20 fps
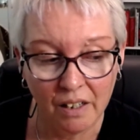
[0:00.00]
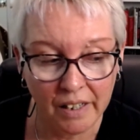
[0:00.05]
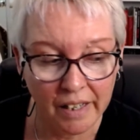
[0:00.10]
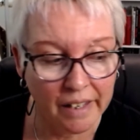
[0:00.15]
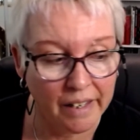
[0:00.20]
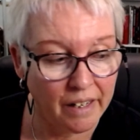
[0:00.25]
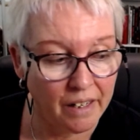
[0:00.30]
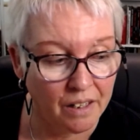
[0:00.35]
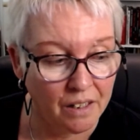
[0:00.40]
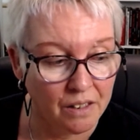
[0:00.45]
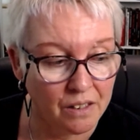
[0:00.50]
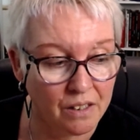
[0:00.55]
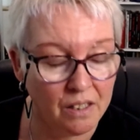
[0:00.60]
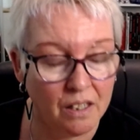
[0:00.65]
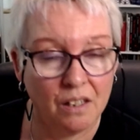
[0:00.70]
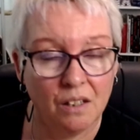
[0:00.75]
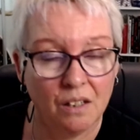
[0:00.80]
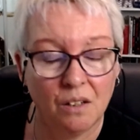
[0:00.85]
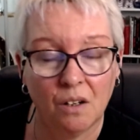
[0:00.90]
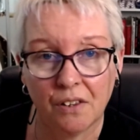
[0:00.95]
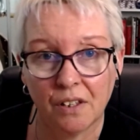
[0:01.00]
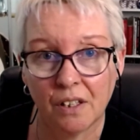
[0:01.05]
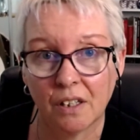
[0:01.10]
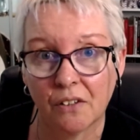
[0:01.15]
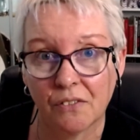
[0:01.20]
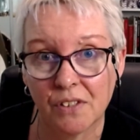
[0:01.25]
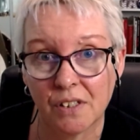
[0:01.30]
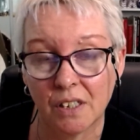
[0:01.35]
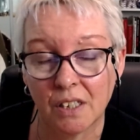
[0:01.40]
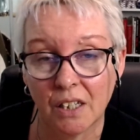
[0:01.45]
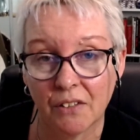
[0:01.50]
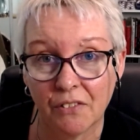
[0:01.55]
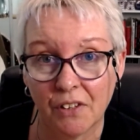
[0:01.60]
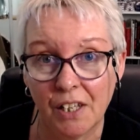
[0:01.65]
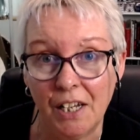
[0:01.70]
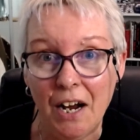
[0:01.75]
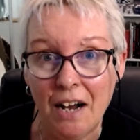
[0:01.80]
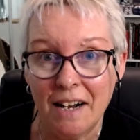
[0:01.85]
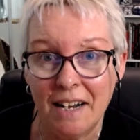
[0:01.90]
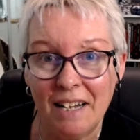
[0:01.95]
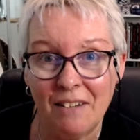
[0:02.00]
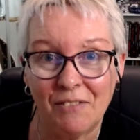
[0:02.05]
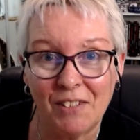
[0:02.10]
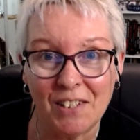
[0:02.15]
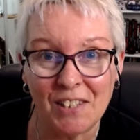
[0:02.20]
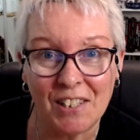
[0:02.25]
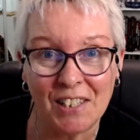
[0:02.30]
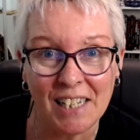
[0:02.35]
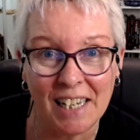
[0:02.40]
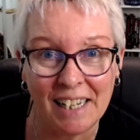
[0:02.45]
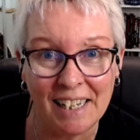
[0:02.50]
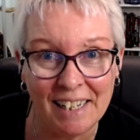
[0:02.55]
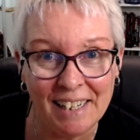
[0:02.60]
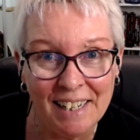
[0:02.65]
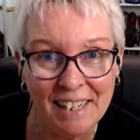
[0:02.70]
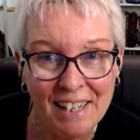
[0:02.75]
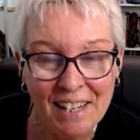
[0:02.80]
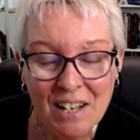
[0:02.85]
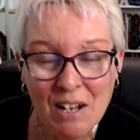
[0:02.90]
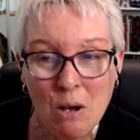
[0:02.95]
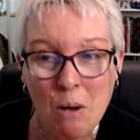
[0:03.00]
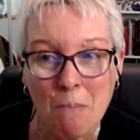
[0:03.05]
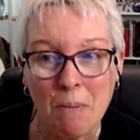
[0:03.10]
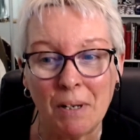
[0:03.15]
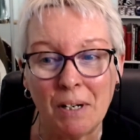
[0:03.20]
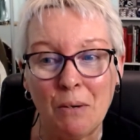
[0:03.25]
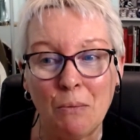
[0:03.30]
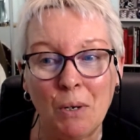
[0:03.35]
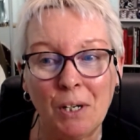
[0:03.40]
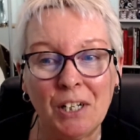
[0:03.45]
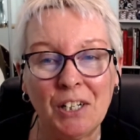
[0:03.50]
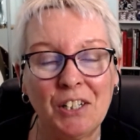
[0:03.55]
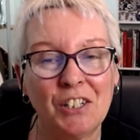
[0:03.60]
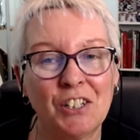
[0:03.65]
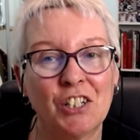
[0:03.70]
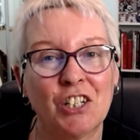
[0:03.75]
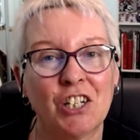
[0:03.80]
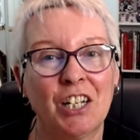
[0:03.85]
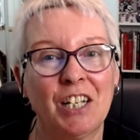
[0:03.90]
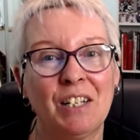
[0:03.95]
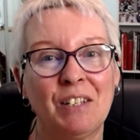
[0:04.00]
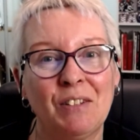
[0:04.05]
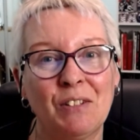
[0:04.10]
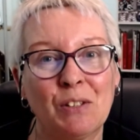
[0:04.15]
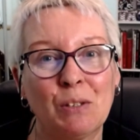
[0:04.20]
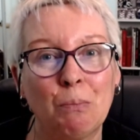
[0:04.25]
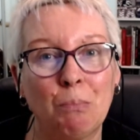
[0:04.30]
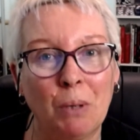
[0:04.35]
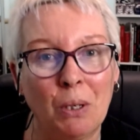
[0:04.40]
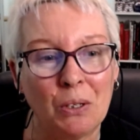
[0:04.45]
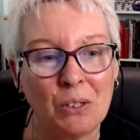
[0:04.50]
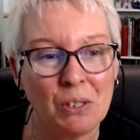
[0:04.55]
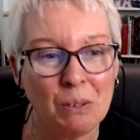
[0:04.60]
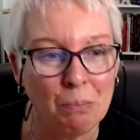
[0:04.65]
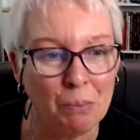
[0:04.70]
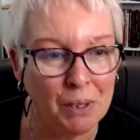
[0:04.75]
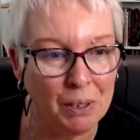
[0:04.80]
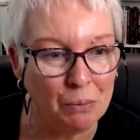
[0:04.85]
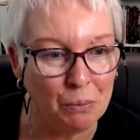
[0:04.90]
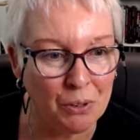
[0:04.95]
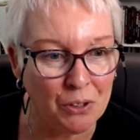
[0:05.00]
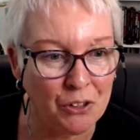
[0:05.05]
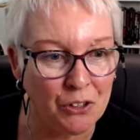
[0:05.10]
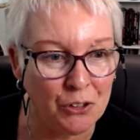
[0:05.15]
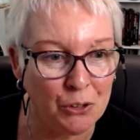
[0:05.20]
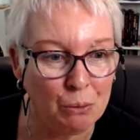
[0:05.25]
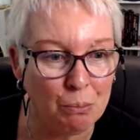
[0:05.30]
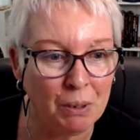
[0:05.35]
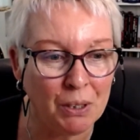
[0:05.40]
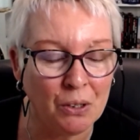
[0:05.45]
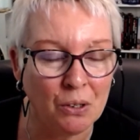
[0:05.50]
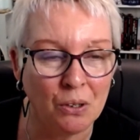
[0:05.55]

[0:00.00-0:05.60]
Okay, so I think I've said everything I have to say, but I wanted to share this box spread with you